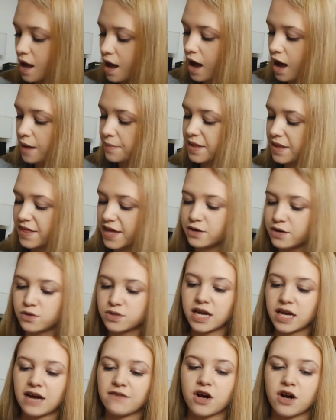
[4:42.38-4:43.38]
I then
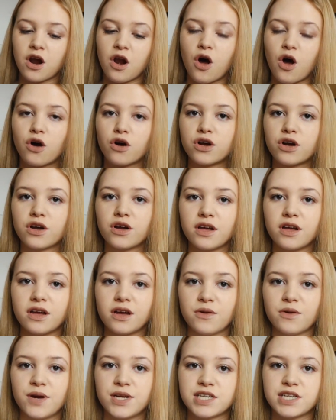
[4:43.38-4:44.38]
also have a clock
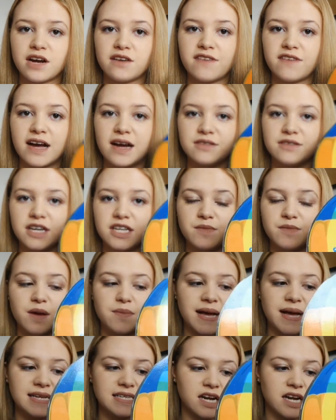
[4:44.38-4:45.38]
which I found under my
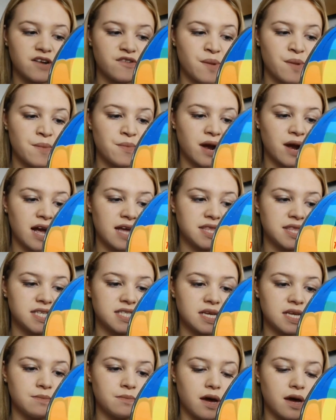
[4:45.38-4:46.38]
bed, and I remember I had
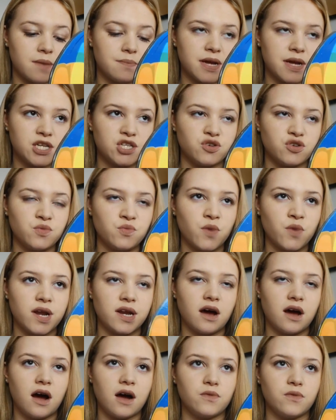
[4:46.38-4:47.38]
this in my bedroom
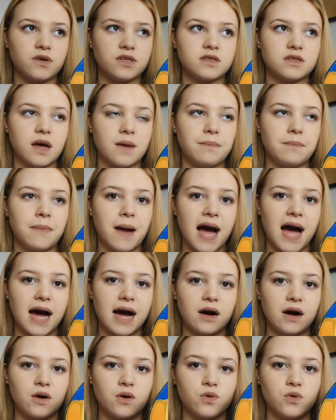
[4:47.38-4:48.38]
when I was
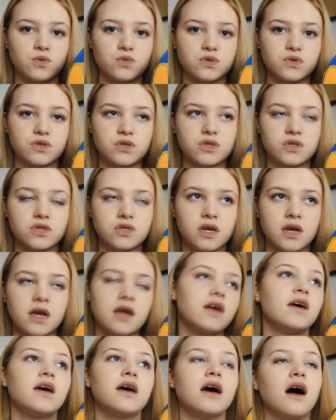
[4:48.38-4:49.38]
about,
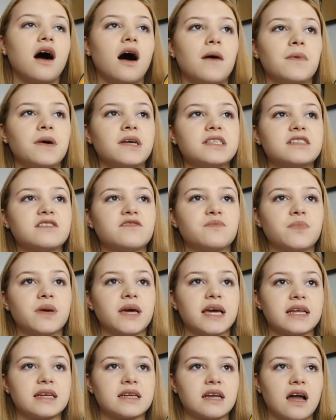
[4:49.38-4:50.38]
I must have
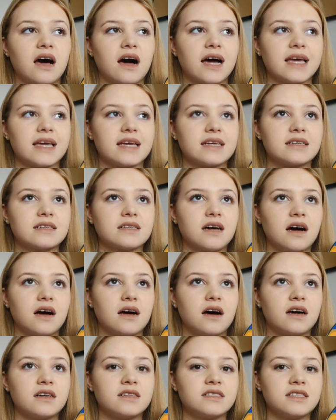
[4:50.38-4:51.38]
been like
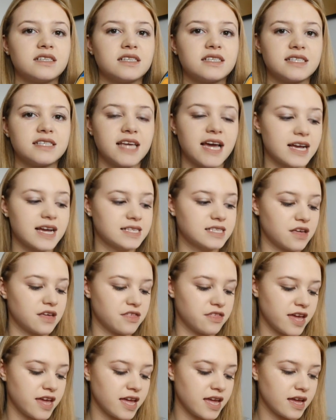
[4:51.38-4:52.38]
under 6 I
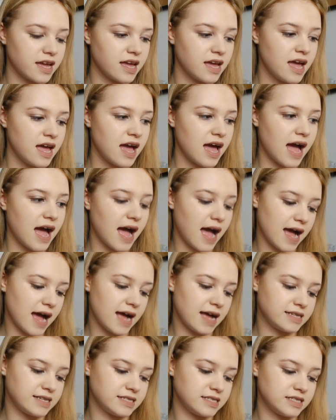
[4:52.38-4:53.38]
think,
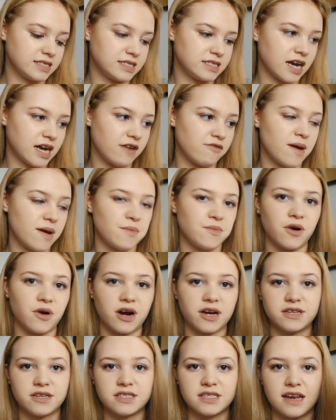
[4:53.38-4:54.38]
and I remember
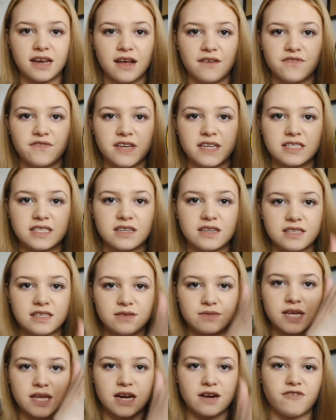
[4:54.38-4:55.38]
I used to love this because it
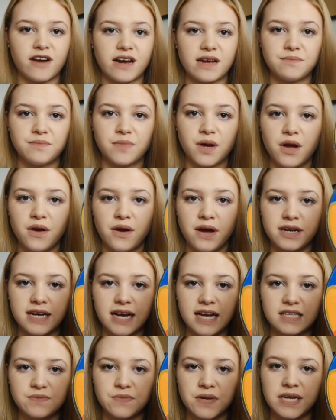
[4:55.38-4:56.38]
was like a rainbow and it
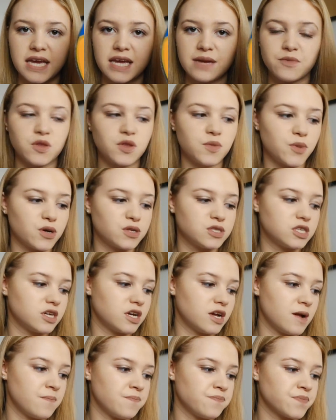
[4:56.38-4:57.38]
has my name on the
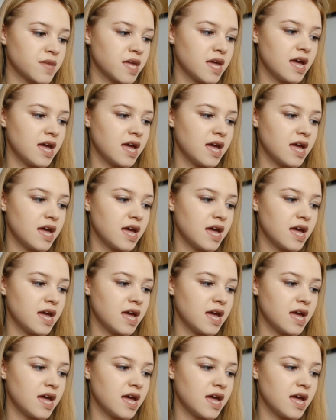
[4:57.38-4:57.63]
bottom,